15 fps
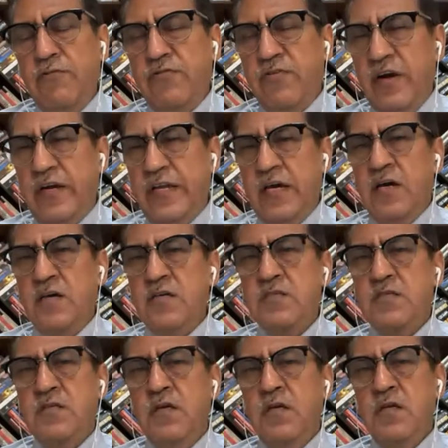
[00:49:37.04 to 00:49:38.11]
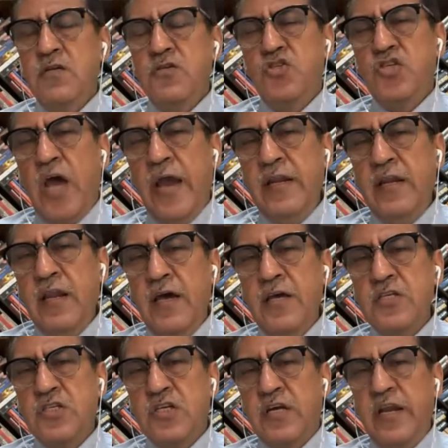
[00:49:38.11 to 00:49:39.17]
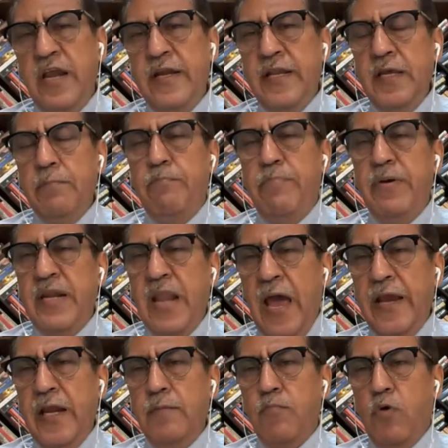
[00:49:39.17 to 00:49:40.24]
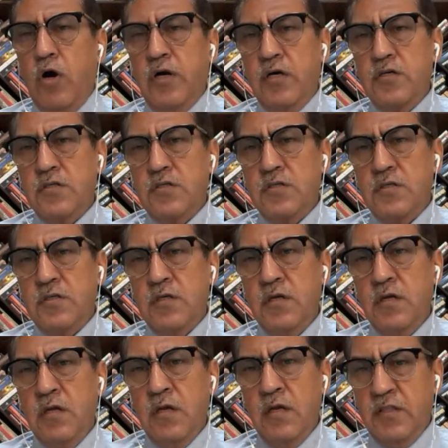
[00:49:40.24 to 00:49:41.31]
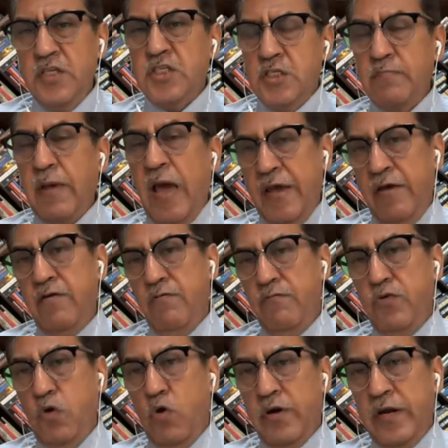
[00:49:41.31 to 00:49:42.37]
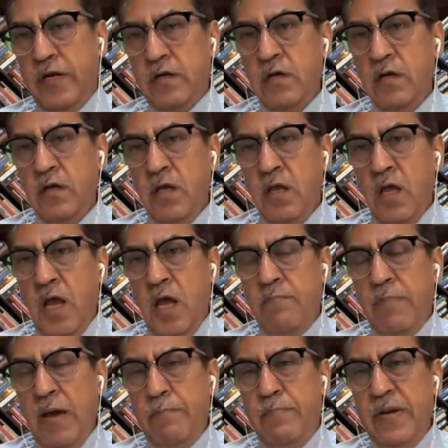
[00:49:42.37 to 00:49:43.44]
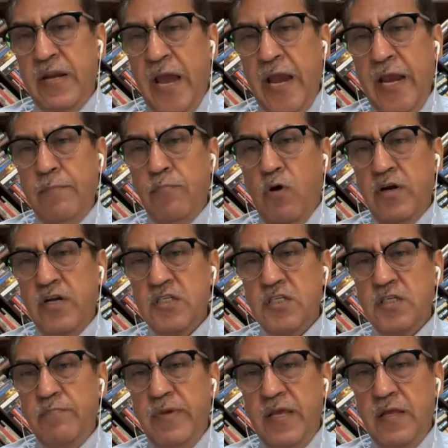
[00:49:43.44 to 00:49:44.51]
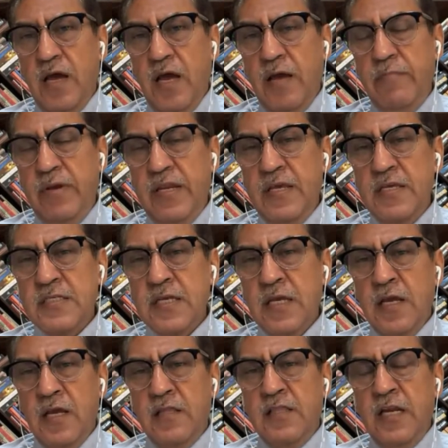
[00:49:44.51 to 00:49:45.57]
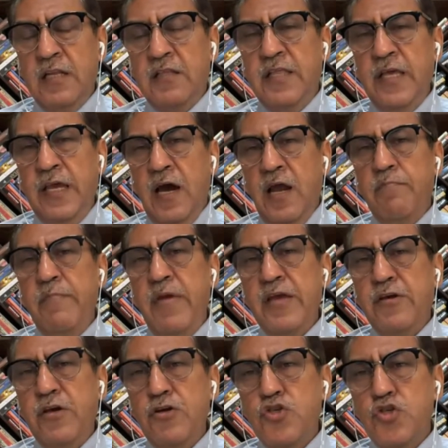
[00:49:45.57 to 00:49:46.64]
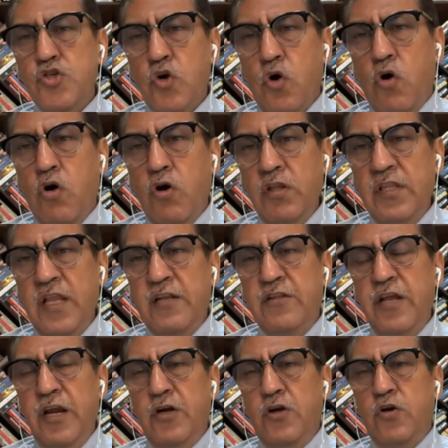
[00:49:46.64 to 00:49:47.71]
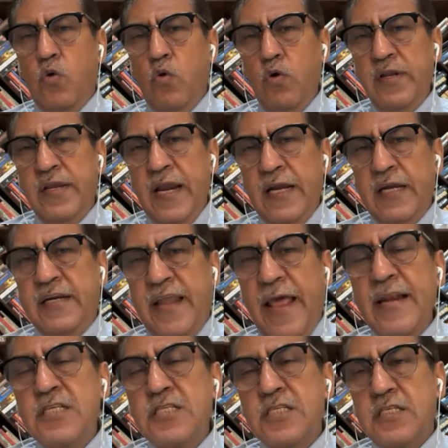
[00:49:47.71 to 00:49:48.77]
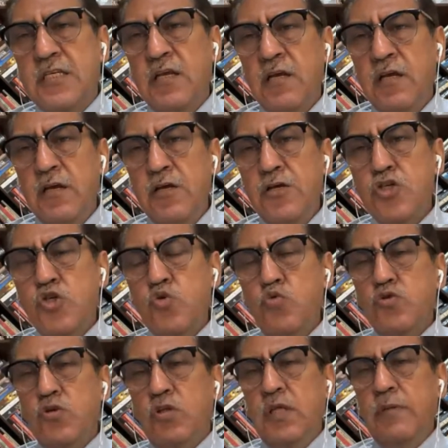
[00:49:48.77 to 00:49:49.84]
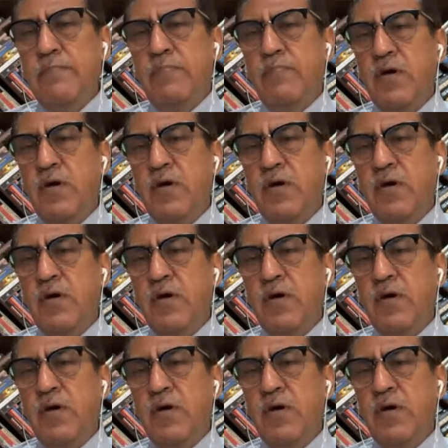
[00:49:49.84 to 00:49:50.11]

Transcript: frontiers, China is creating benign borders. This is my view on it. And by benign borders, I mean is that they are making sure that they don't get tense issues on the